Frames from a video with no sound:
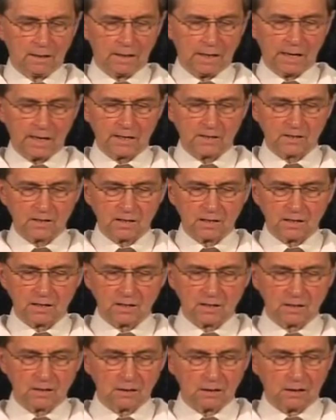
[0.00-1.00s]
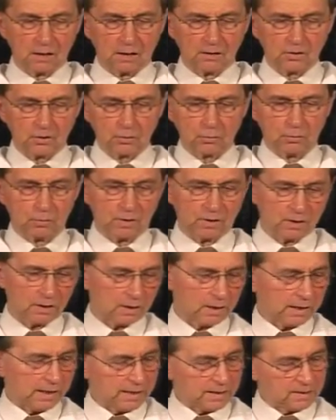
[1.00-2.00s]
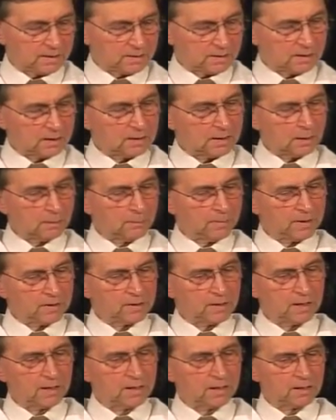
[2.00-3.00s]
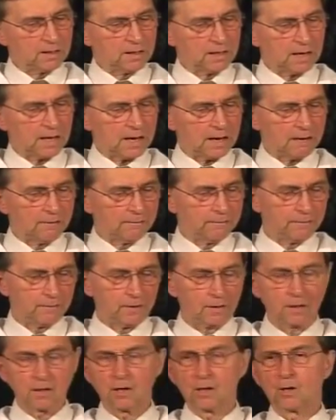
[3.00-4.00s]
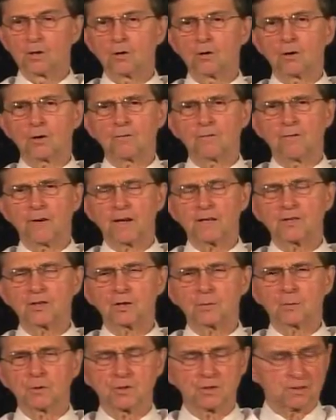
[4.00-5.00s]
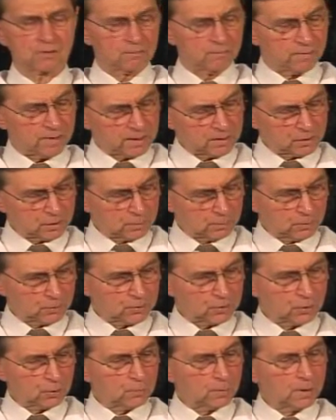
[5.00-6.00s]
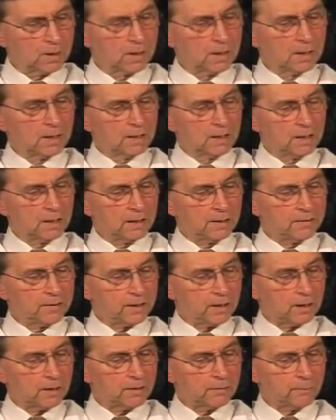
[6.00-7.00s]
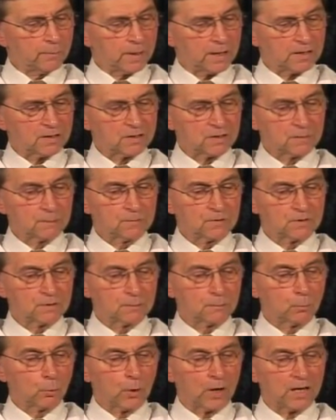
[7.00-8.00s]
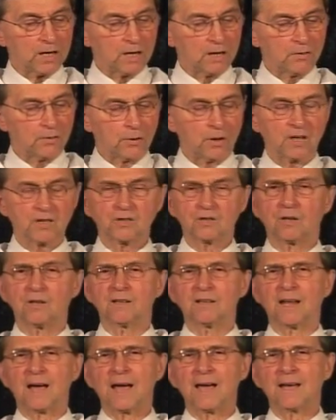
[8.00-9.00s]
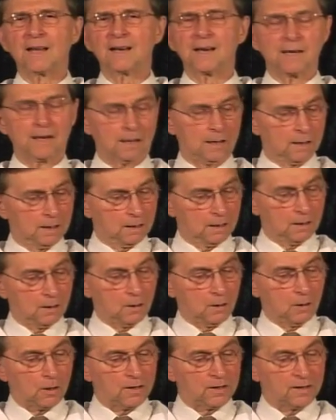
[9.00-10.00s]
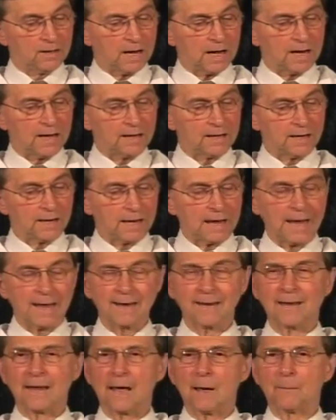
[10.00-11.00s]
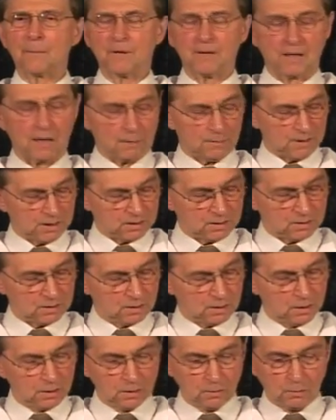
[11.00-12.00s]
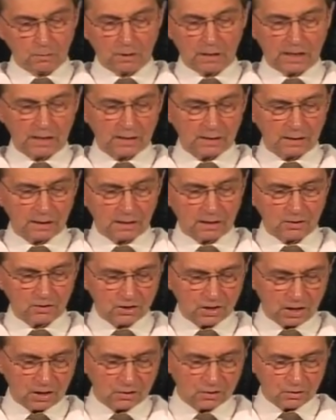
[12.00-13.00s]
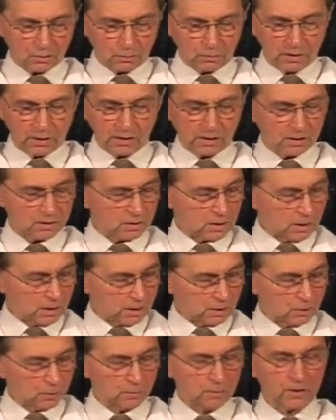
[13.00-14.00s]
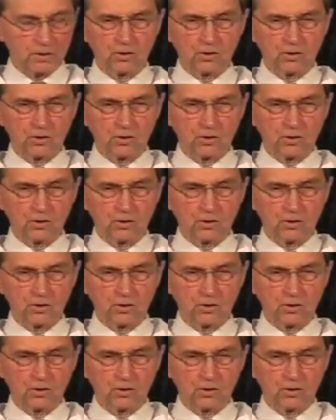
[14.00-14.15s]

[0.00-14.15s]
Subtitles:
Next is lunch with the Lancet. I'll bet they didn't have cooked vegetables and vegetable soup. The Art of Medicine, some weighty thoughts on dieting and epidemics. Well, I didn't get a chance to read this article,